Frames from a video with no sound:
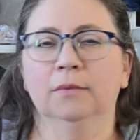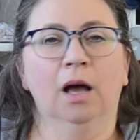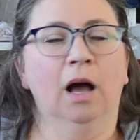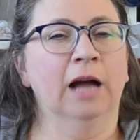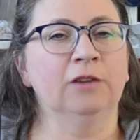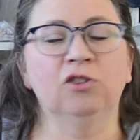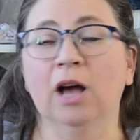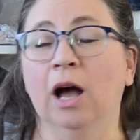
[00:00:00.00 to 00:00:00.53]

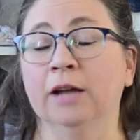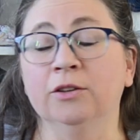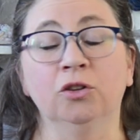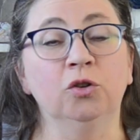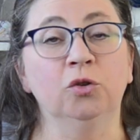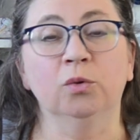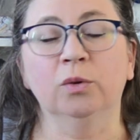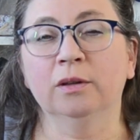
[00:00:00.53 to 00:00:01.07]
I
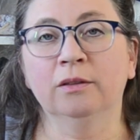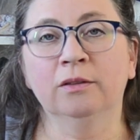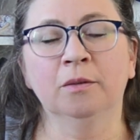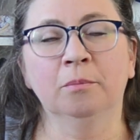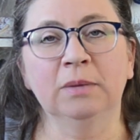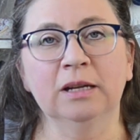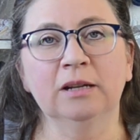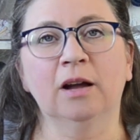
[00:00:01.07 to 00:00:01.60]
knew the
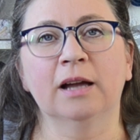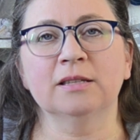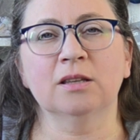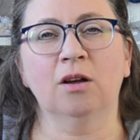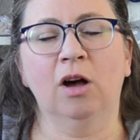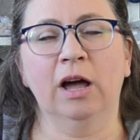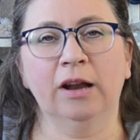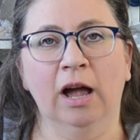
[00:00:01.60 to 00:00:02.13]
minute I
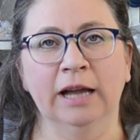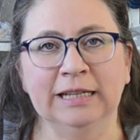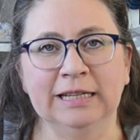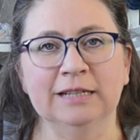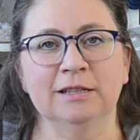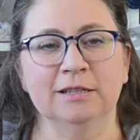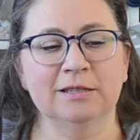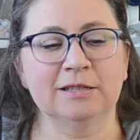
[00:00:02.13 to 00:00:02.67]
saw it, I
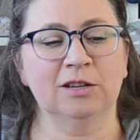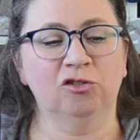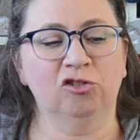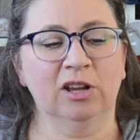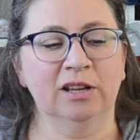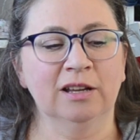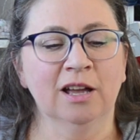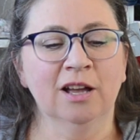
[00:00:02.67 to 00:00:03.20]
needed to
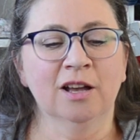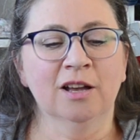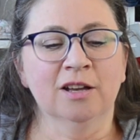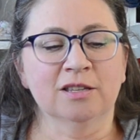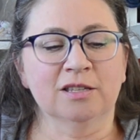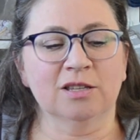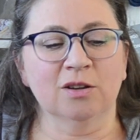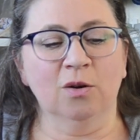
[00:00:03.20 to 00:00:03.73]
stitch it.
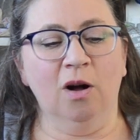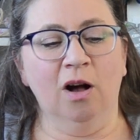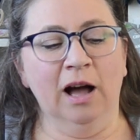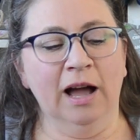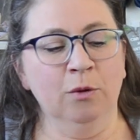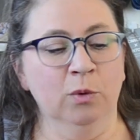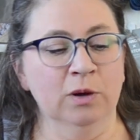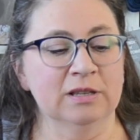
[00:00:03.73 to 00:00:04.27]
So
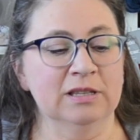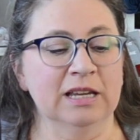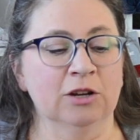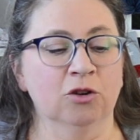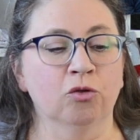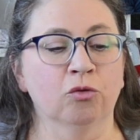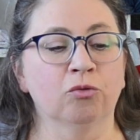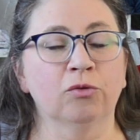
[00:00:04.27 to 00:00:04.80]
I was
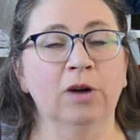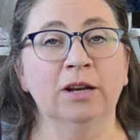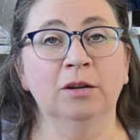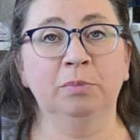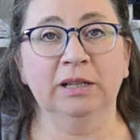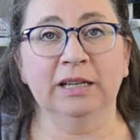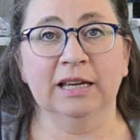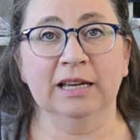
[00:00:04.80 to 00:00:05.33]

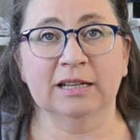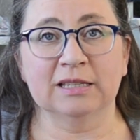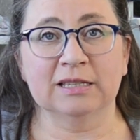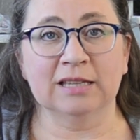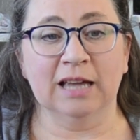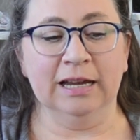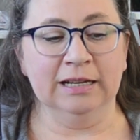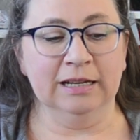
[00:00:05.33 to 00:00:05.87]
incredibly
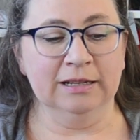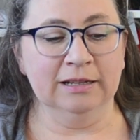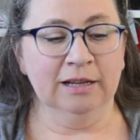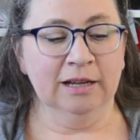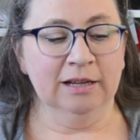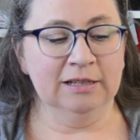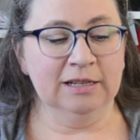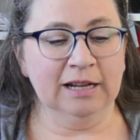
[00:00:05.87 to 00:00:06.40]
excited
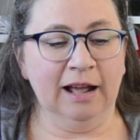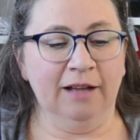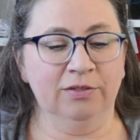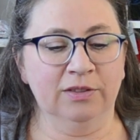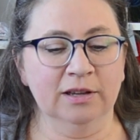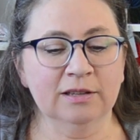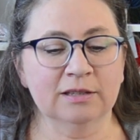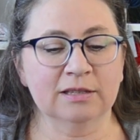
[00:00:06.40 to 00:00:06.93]
to get
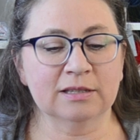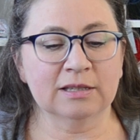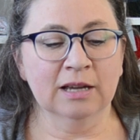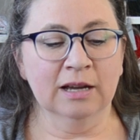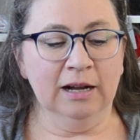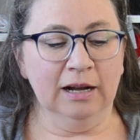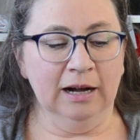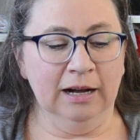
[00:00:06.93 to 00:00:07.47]
this.
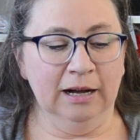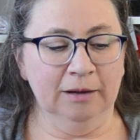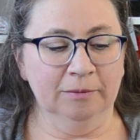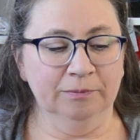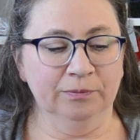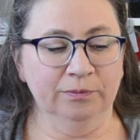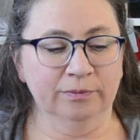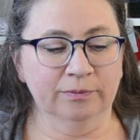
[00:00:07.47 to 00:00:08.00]

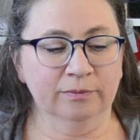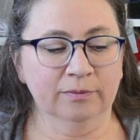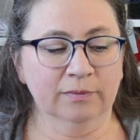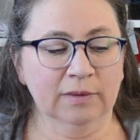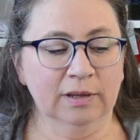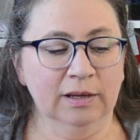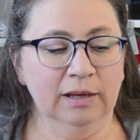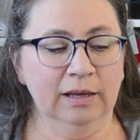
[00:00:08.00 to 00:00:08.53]
And
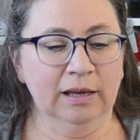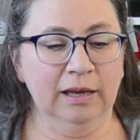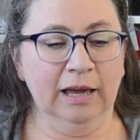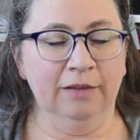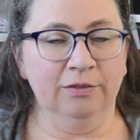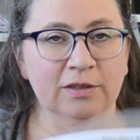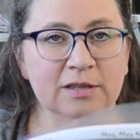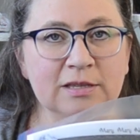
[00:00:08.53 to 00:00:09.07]

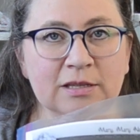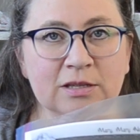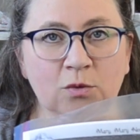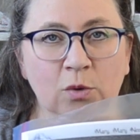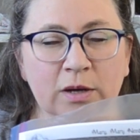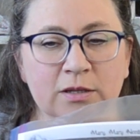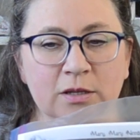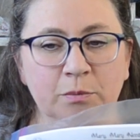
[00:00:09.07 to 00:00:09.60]
this is
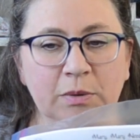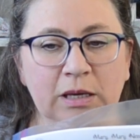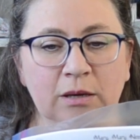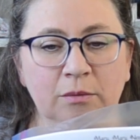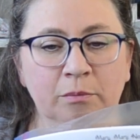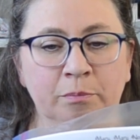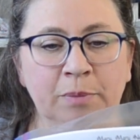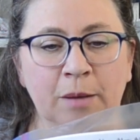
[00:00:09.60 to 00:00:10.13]
going to
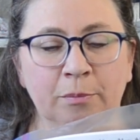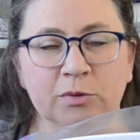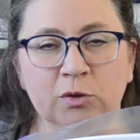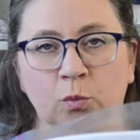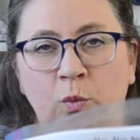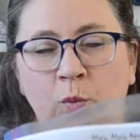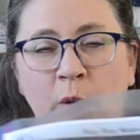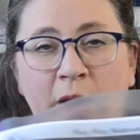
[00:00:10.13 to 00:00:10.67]
be bumped
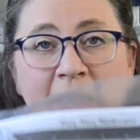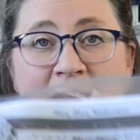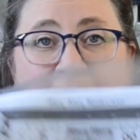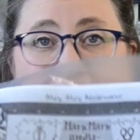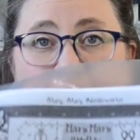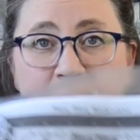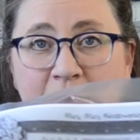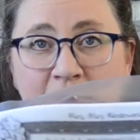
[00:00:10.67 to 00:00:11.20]
way
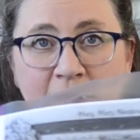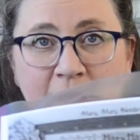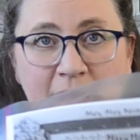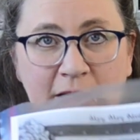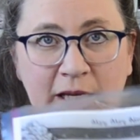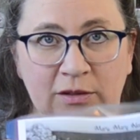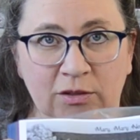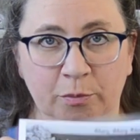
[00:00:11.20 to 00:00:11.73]
up
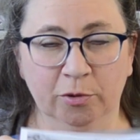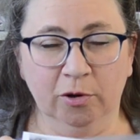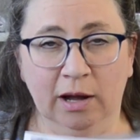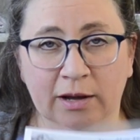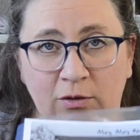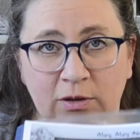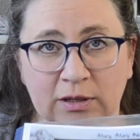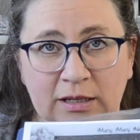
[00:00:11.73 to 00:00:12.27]
in the
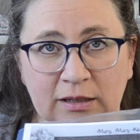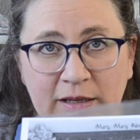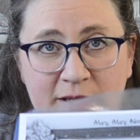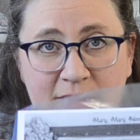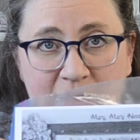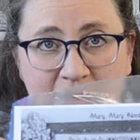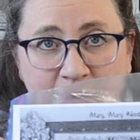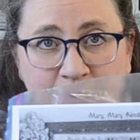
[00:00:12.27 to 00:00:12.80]
priority
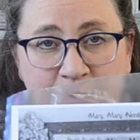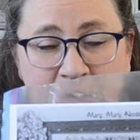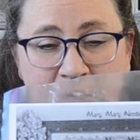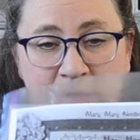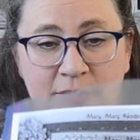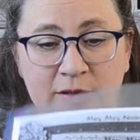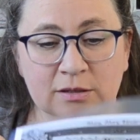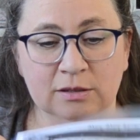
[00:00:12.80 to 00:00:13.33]
list of
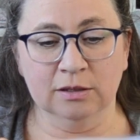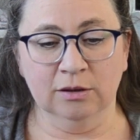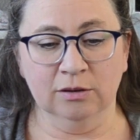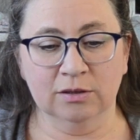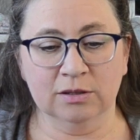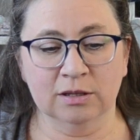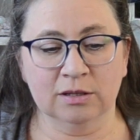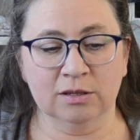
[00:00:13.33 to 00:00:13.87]
things
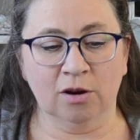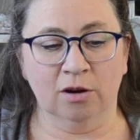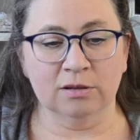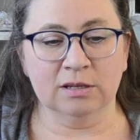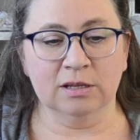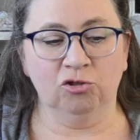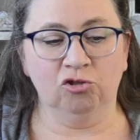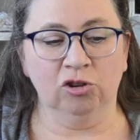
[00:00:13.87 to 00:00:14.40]
to start
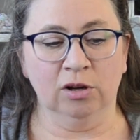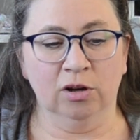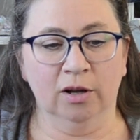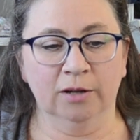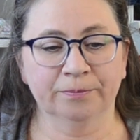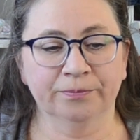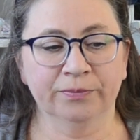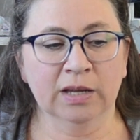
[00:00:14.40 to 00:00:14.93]
stitching on.